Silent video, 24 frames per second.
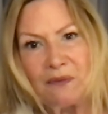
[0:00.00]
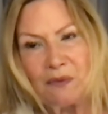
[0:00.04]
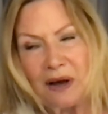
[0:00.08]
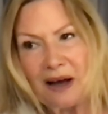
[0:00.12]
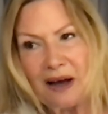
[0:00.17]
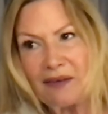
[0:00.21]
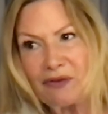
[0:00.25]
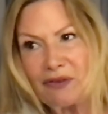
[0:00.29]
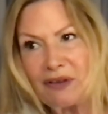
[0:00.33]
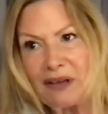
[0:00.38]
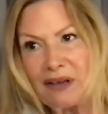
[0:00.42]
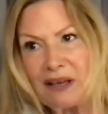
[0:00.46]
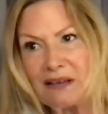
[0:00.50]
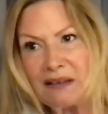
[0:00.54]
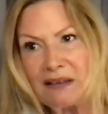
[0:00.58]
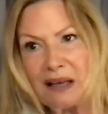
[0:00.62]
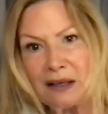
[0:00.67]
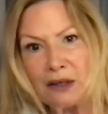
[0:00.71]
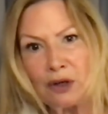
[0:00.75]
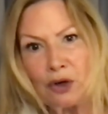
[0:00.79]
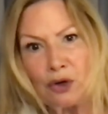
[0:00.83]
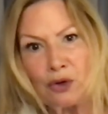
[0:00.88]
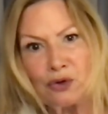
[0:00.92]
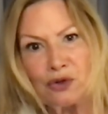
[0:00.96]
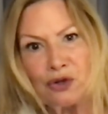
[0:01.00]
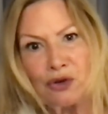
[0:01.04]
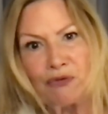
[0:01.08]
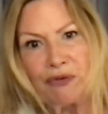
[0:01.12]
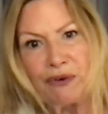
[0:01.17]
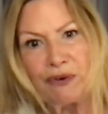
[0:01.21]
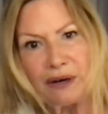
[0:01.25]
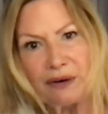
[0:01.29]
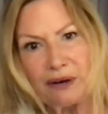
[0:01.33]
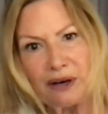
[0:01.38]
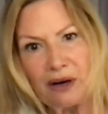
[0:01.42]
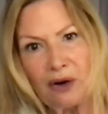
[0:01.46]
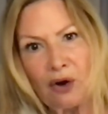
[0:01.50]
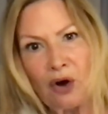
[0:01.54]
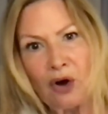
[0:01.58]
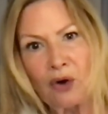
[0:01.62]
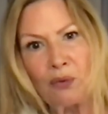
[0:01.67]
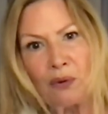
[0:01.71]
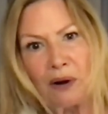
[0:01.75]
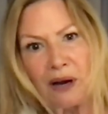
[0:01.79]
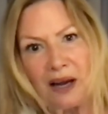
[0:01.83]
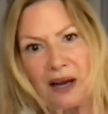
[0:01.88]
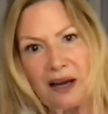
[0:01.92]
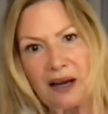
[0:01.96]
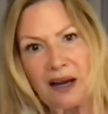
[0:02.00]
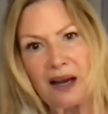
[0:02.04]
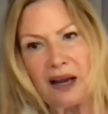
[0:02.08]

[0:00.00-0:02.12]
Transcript: I think that goes a very long way.